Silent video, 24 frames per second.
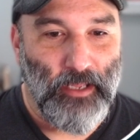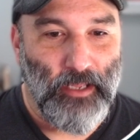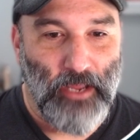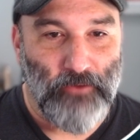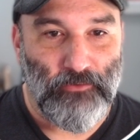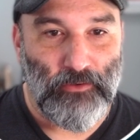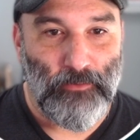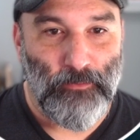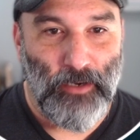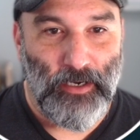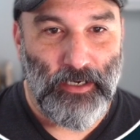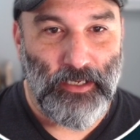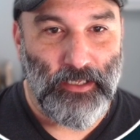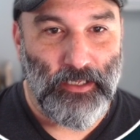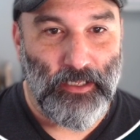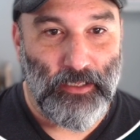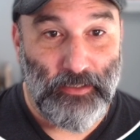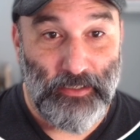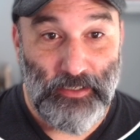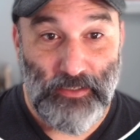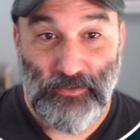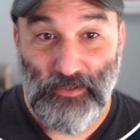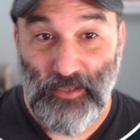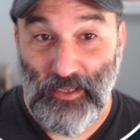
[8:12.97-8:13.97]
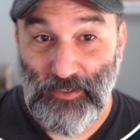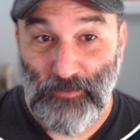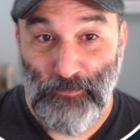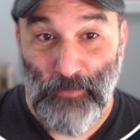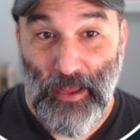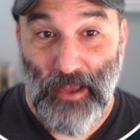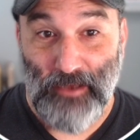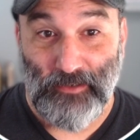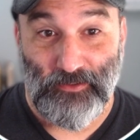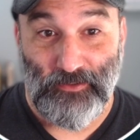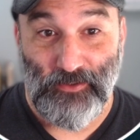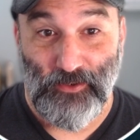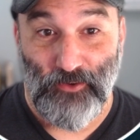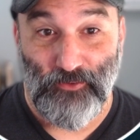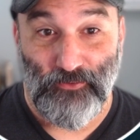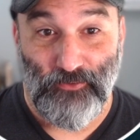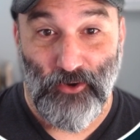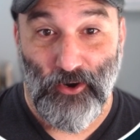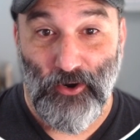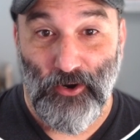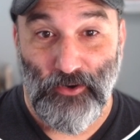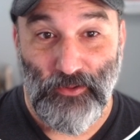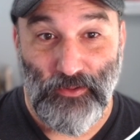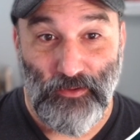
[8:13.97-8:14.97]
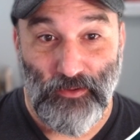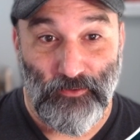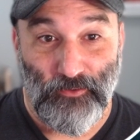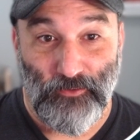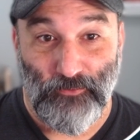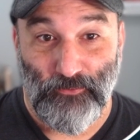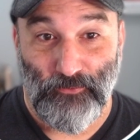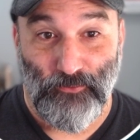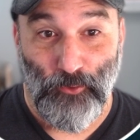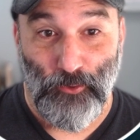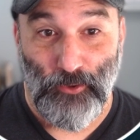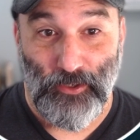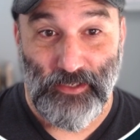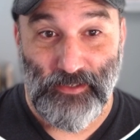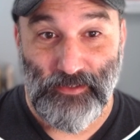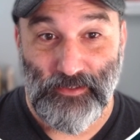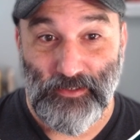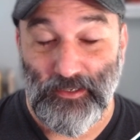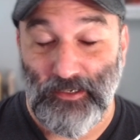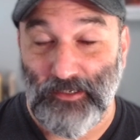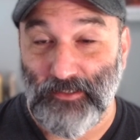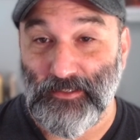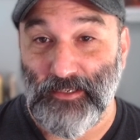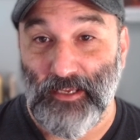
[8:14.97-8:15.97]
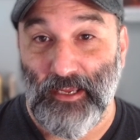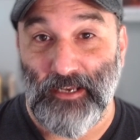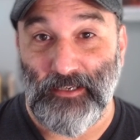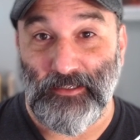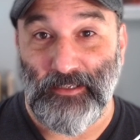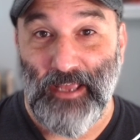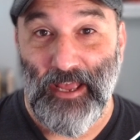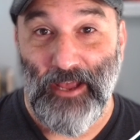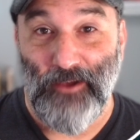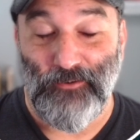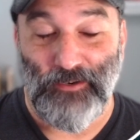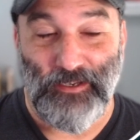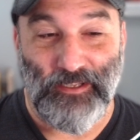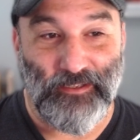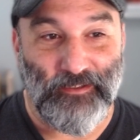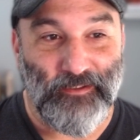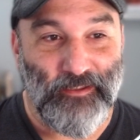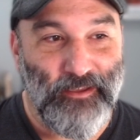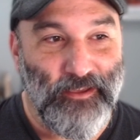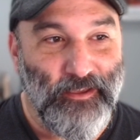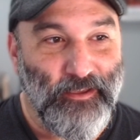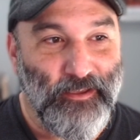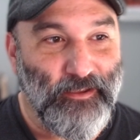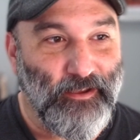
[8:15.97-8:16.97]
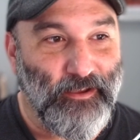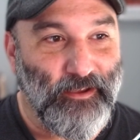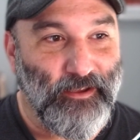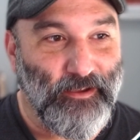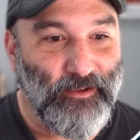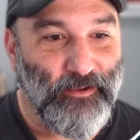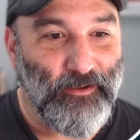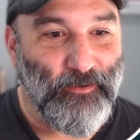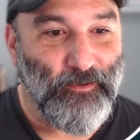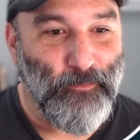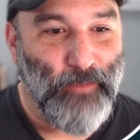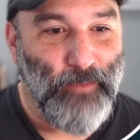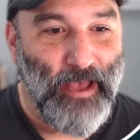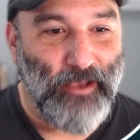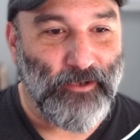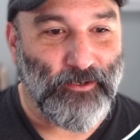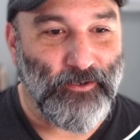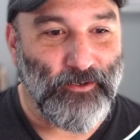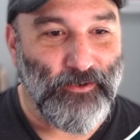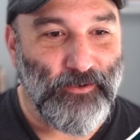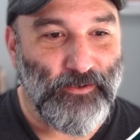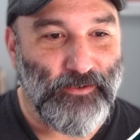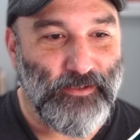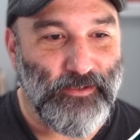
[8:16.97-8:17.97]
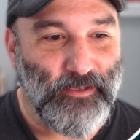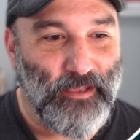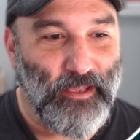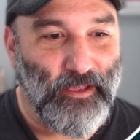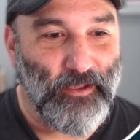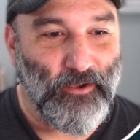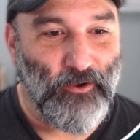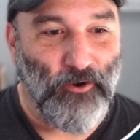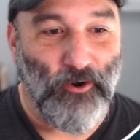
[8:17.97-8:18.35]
everybody, at least that's backed so far, the 46 and counting backers,